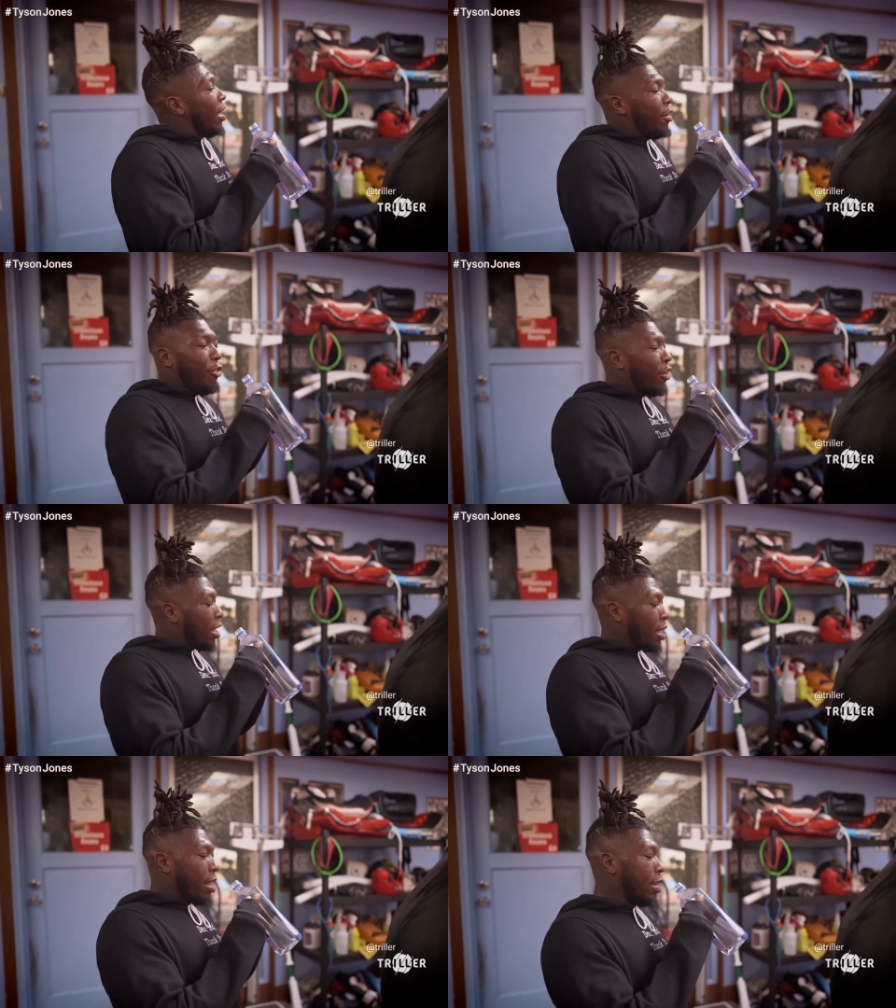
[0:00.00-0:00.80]

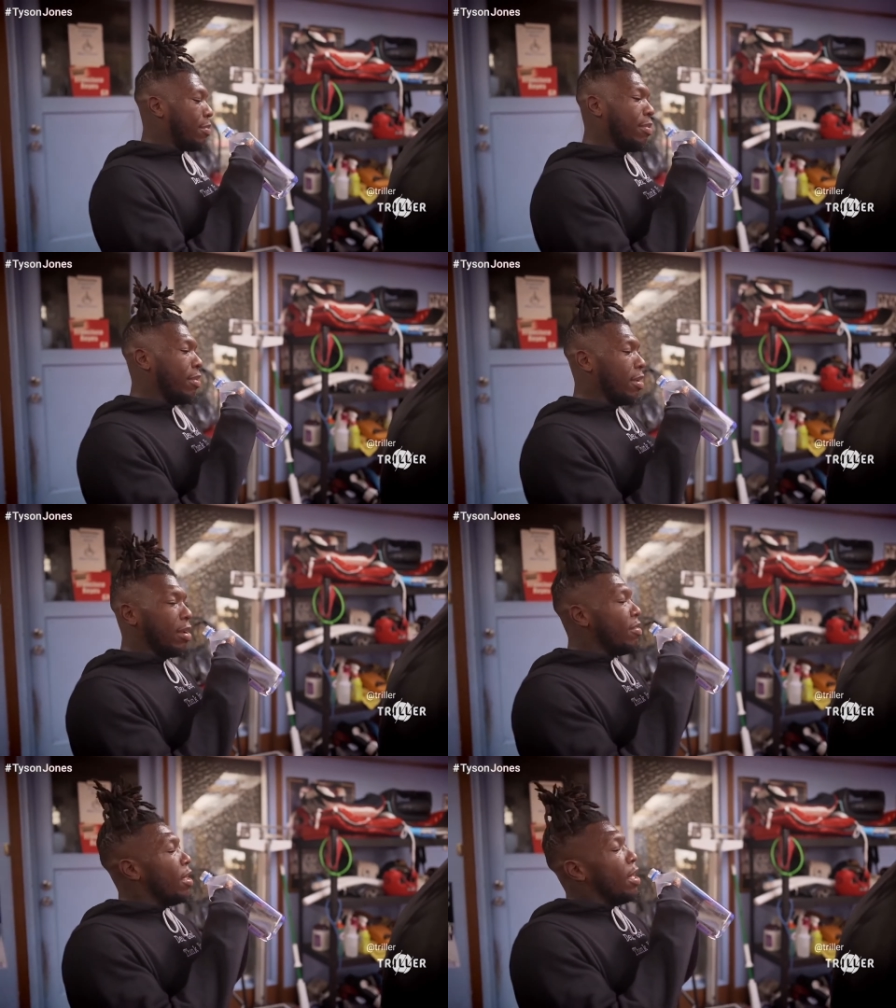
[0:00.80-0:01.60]
Fucking
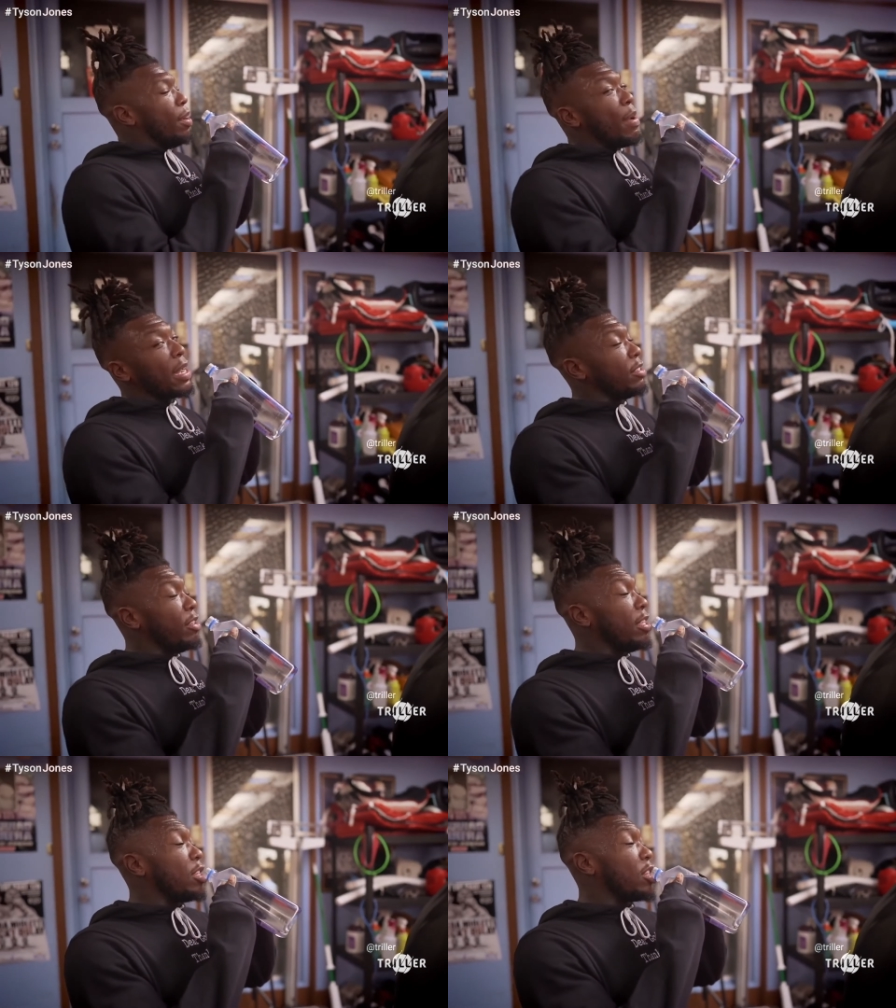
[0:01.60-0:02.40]
boxing, you
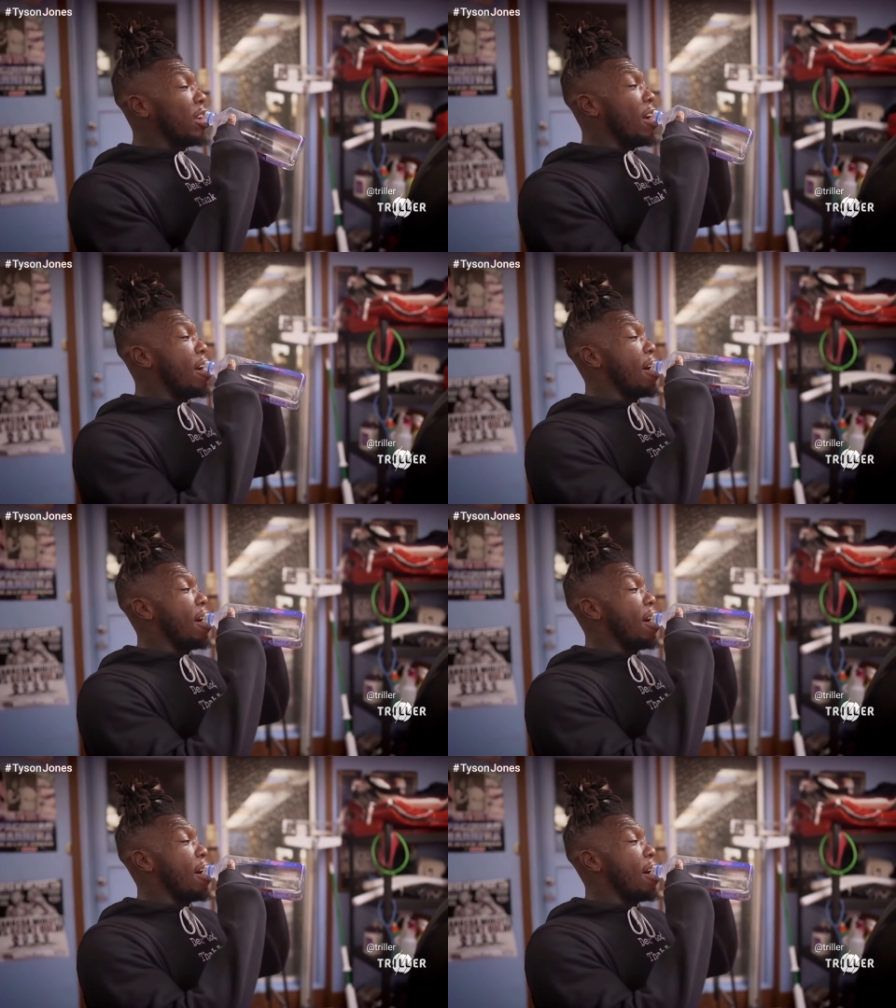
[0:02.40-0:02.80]
need this shit.